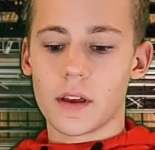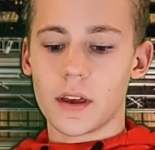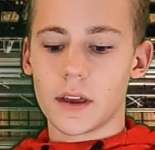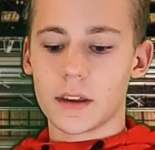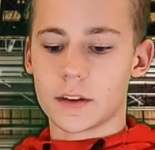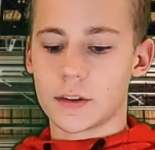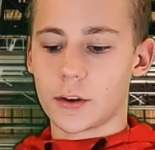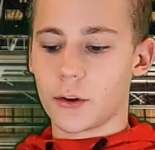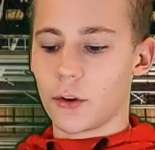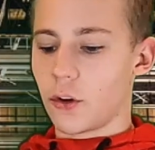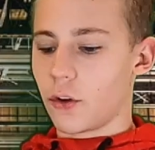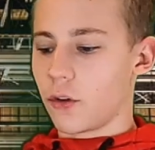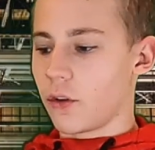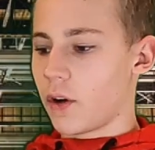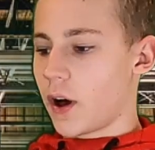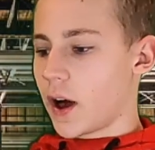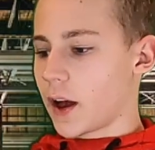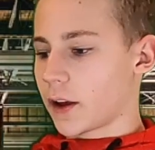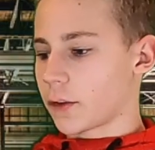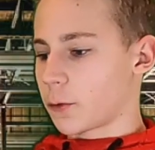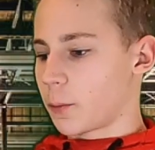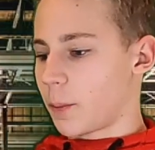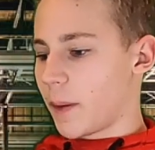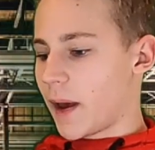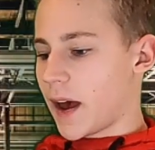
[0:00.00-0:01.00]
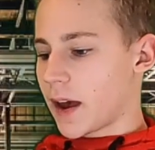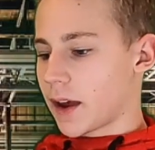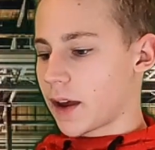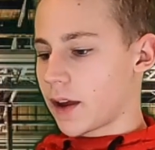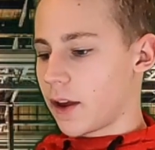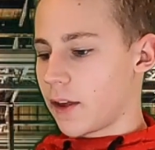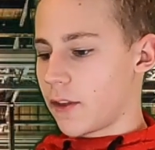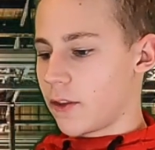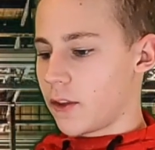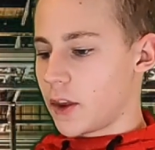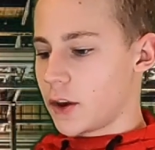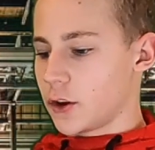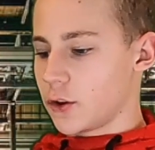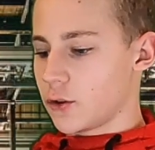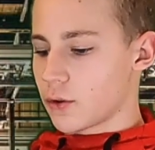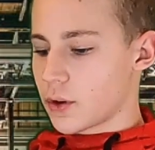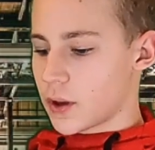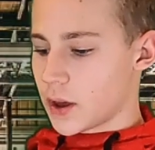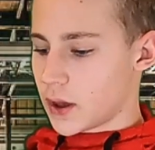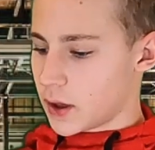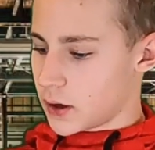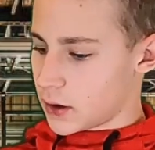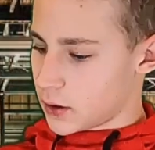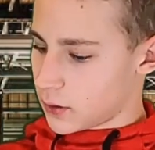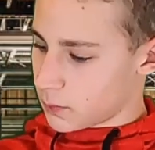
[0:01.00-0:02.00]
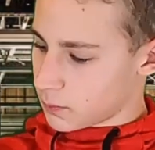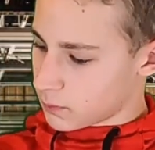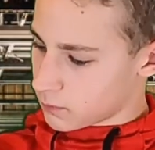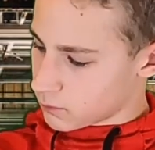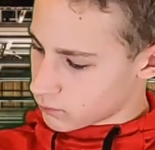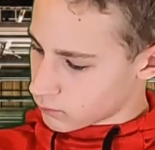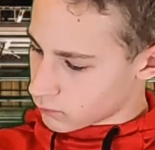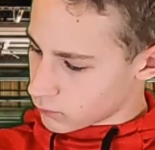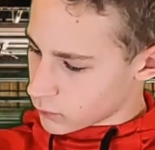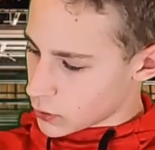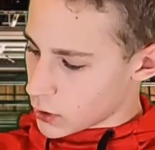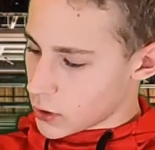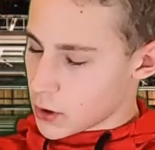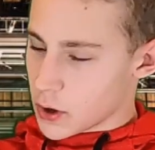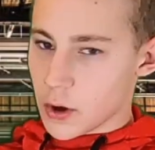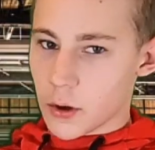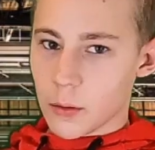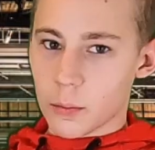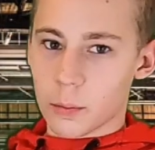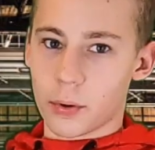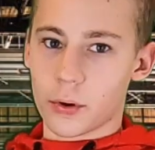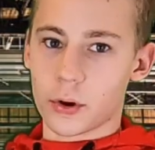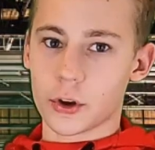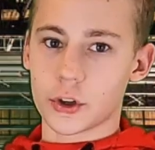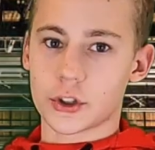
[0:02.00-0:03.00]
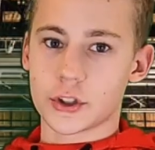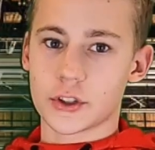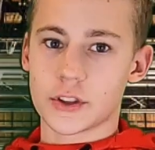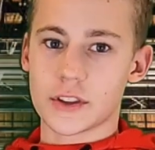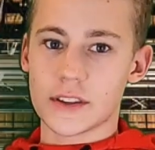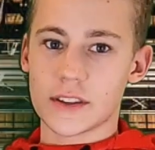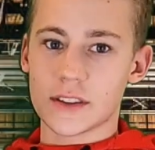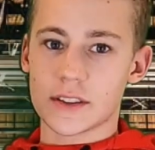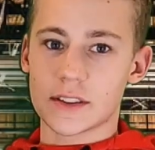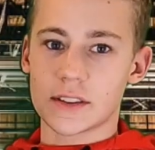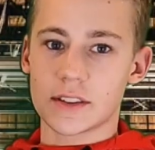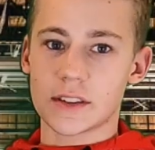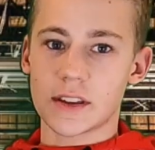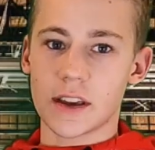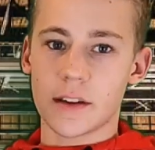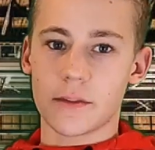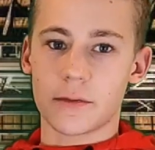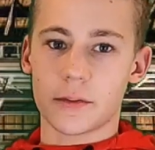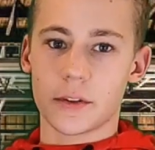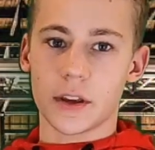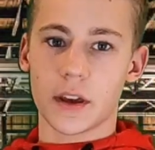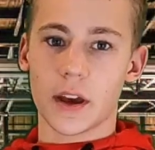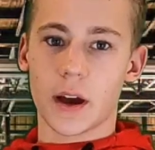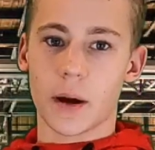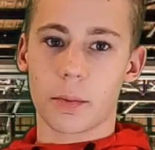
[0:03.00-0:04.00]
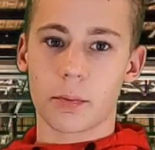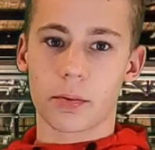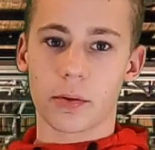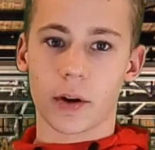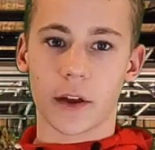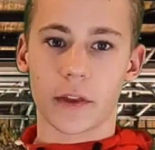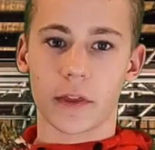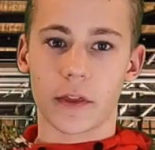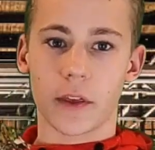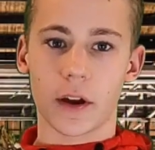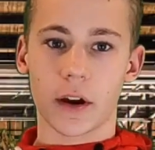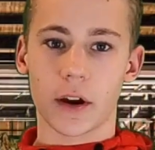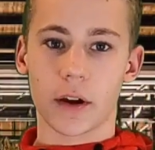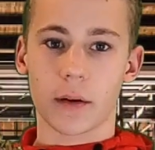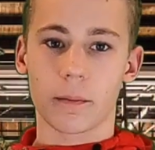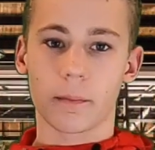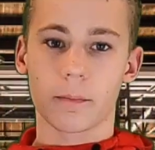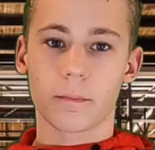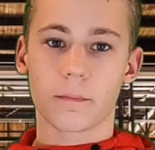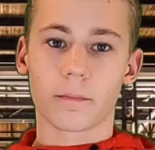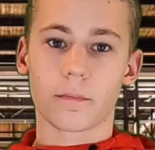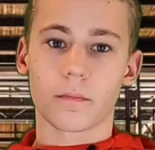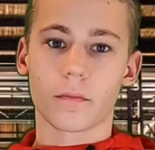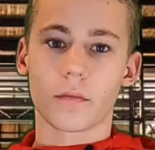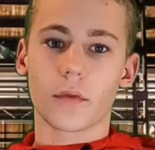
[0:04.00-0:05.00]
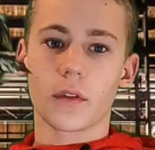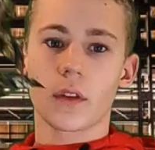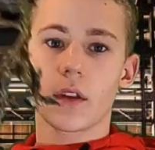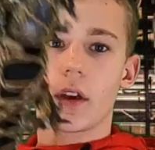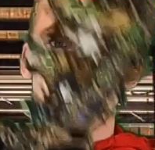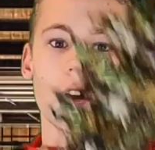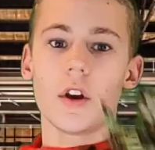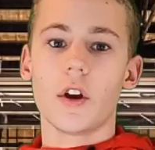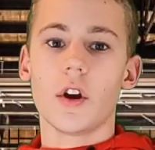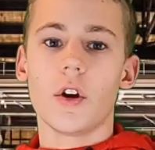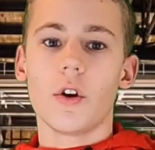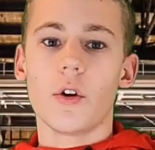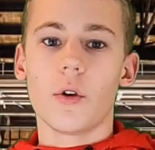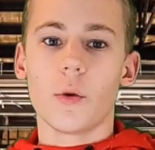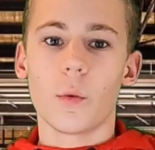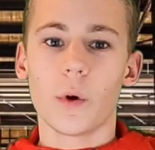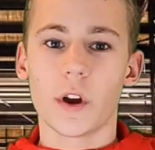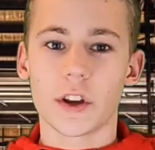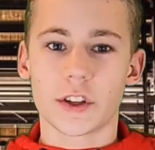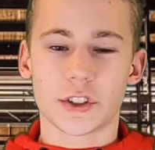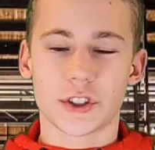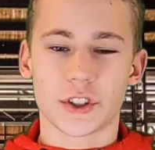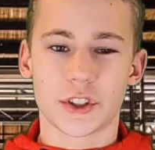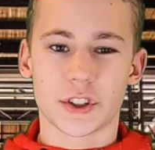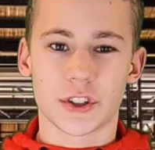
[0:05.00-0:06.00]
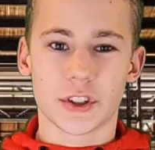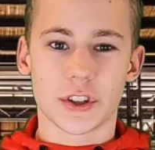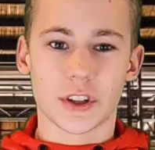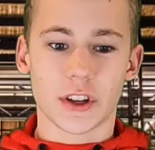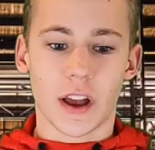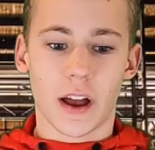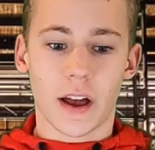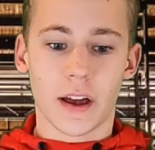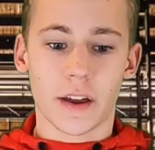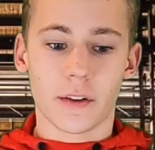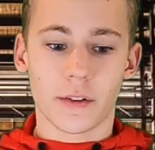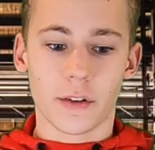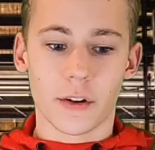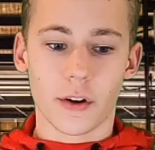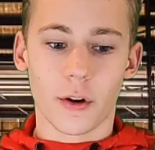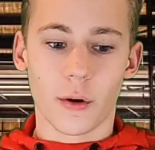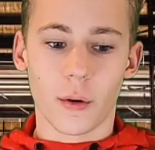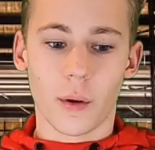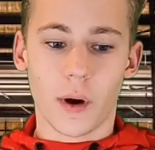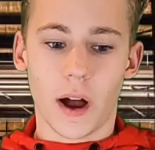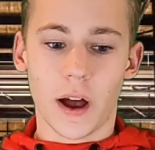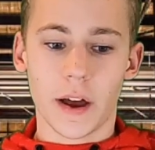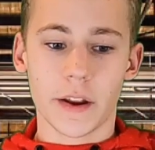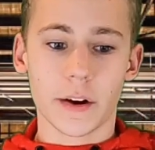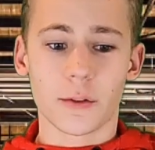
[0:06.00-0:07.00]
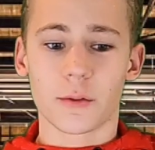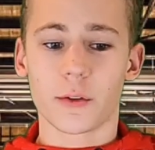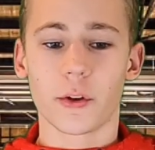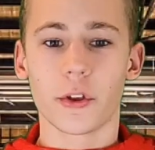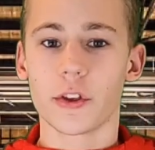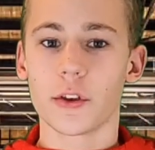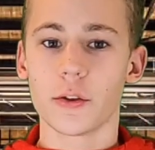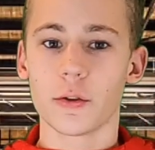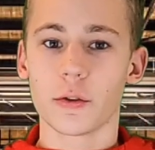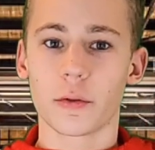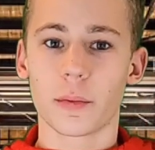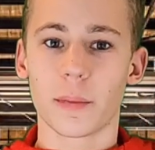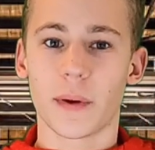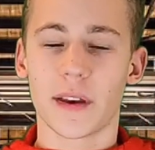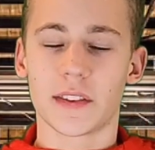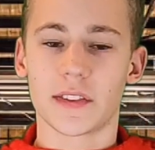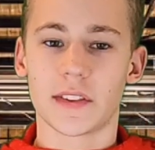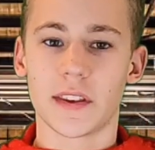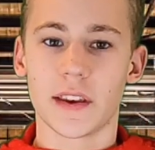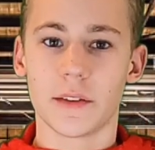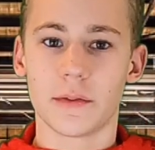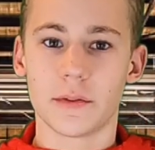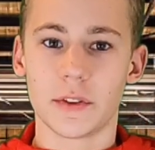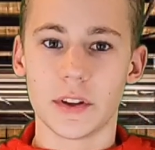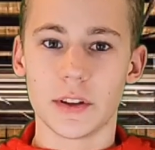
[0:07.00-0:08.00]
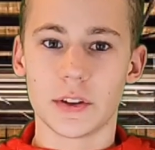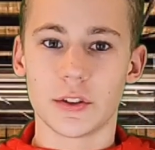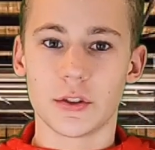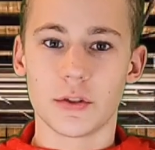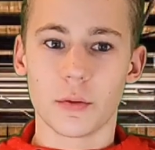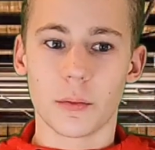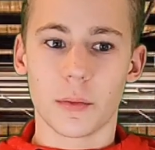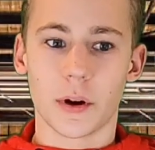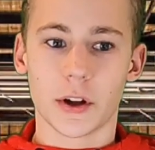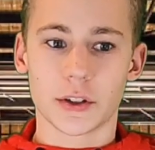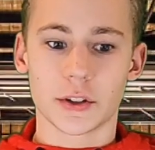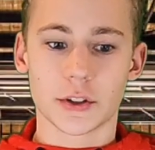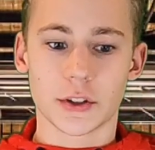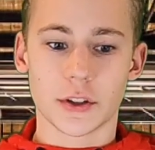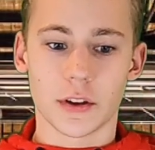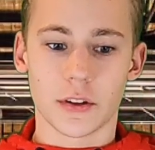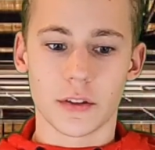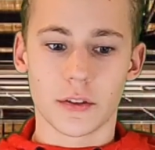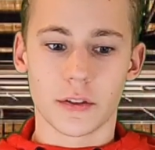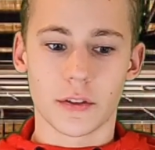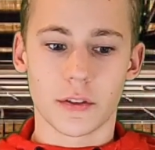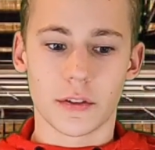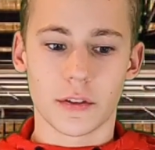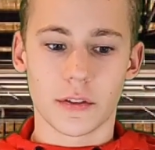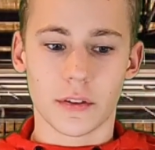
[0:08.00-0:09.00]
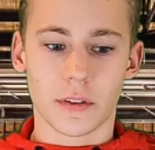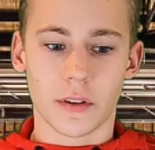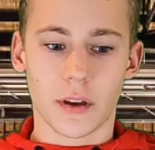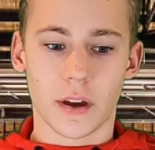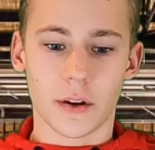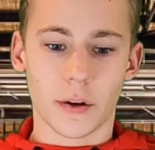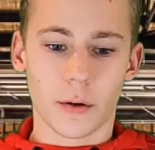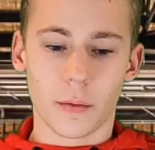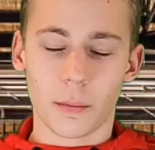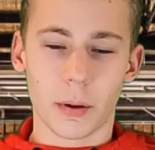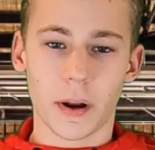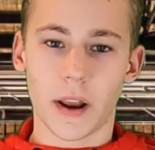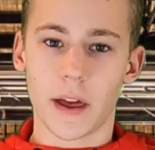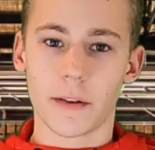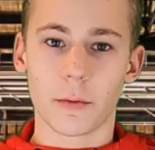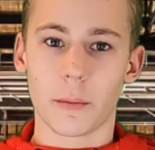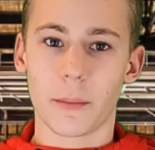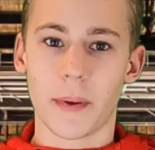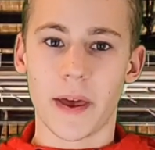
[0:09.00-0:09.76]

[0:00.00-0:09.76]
until it locks back, and then you can push the safety up right there. Which, I don't know, I don't really use my safety too much because I don't have a